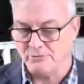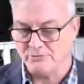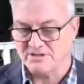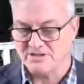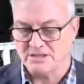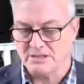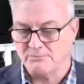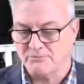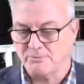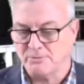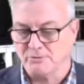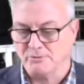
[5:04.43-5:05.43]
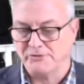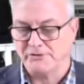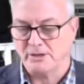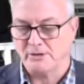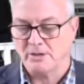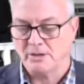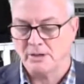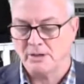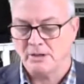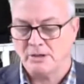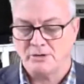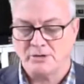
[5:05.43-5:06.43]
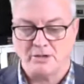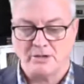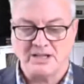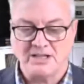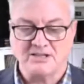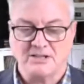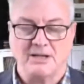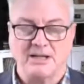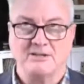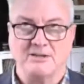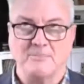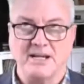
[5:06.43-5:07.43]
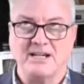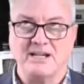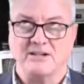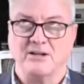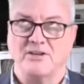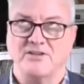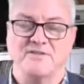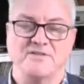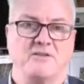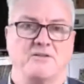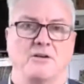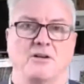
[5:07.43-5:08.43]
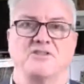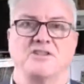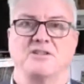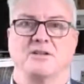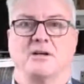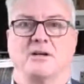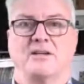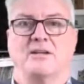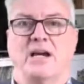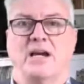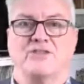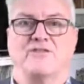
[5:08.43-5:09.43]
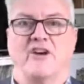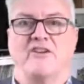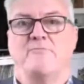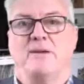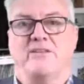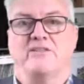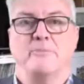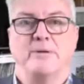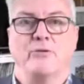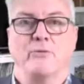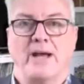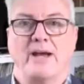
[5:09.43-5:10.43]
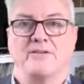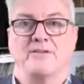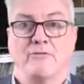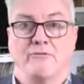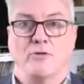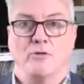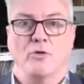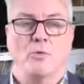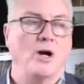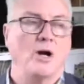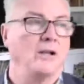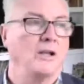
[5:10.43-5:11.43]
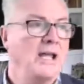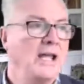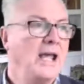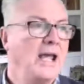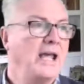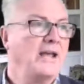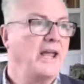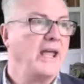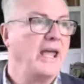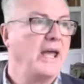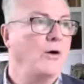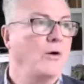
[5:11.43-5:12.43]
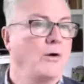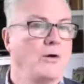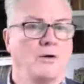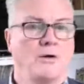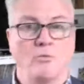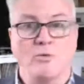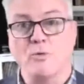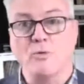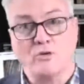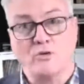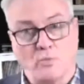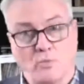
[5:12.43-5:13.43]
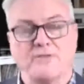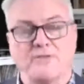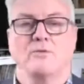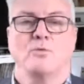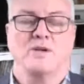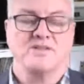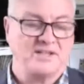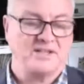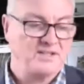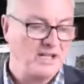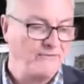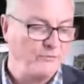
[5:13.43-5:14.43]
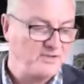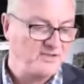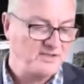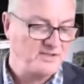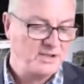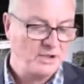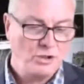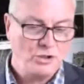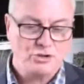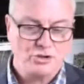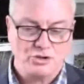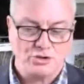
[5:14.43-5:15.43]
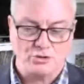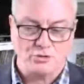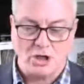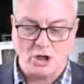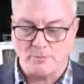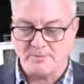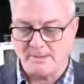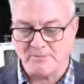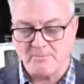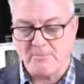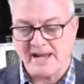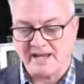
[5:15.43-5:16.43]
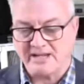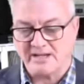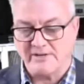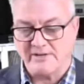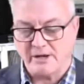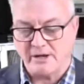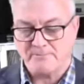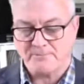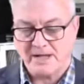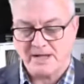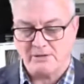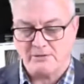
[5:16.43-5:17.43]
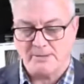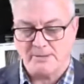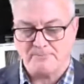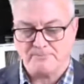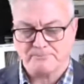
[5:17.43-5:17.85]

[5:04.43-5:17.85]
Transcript: and Sims, but also intermediate kinds of technologies like H5P that have been around for a while, and how we've worked with Queensland TAFE, for instance, to open up the back end of our